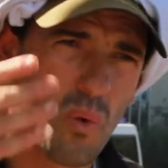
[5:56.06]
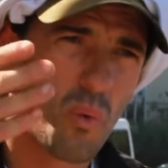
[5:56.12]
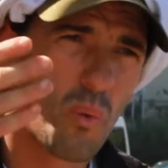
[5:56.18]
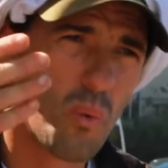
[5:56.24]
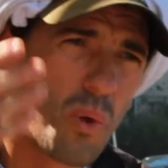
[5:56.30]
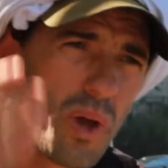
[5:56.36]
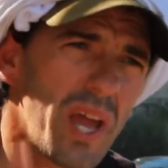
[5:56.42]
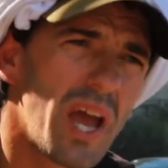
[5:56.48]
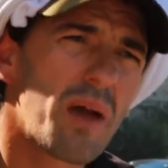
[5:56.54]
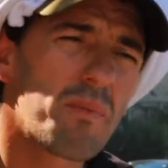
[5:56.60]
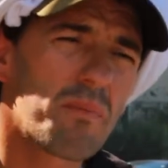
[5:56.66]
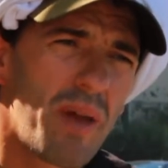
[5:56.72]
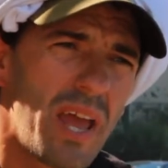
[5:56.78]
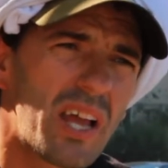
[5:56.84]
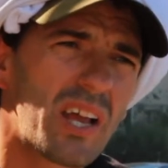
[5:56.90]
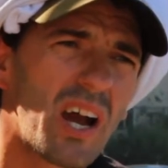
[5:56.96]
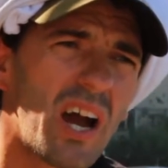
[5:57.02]
We are
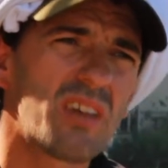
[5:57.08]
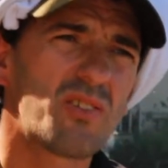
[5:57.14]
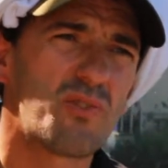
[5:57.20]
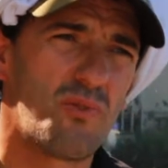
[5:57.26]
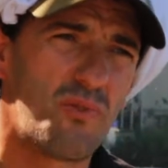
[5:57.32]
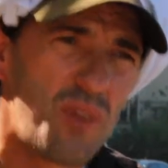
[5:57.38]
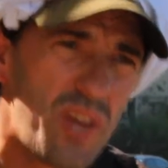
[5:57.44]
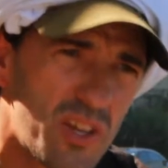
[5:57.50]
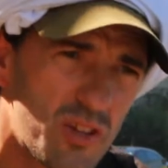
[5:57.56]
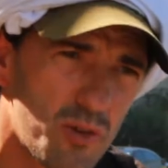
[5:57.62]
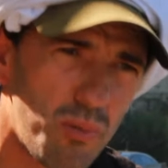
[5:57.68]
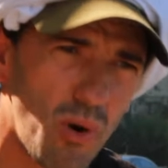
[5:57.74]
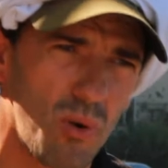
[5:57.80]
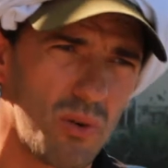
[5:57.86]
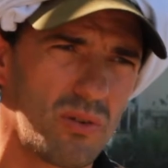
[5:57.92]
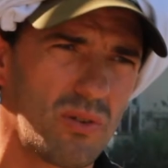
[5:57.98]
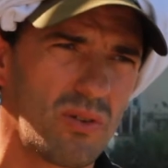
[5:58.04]
make us
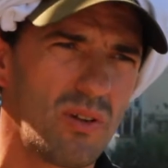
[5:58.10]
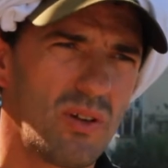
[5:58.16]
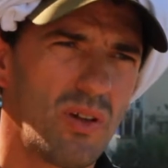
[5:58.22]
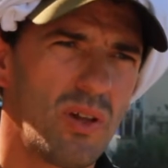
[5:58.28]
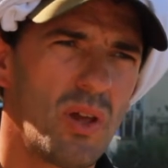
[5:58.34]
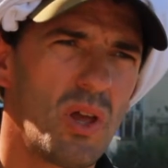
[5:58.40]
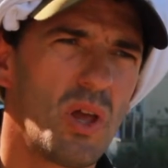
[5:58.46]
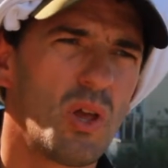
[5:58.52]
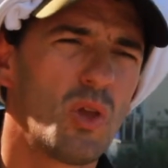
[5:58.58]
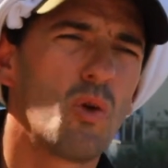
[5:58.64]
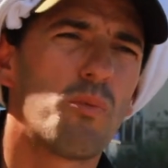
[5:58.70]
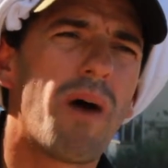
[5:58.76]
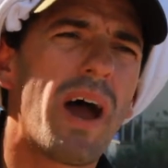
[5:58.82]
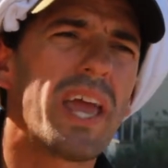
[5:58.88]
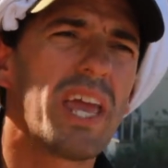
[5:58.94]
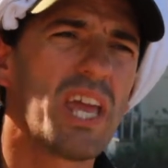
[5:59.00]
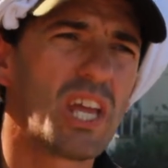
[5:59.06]
visible. You
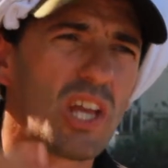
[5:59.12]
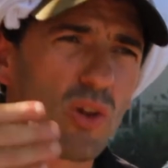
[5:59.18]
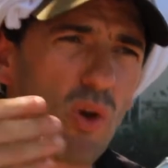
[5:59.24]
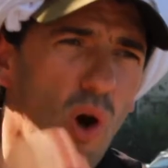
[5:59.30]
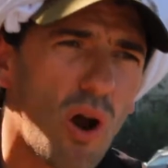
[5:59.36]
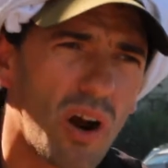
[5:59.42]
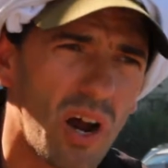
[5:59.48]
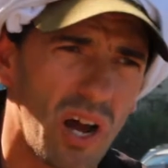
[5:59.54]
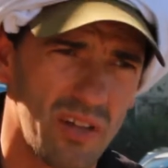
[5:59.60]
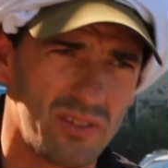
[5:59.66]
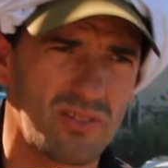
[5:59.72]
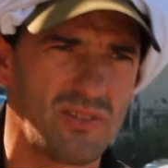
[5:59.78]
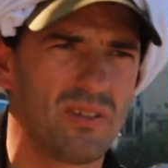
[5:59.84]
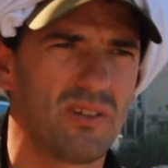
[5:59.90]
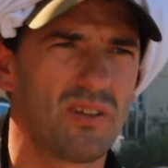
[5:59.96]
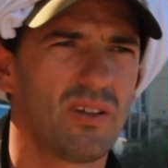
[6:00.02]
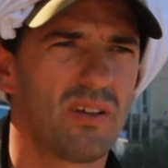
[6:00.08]
might ignore us.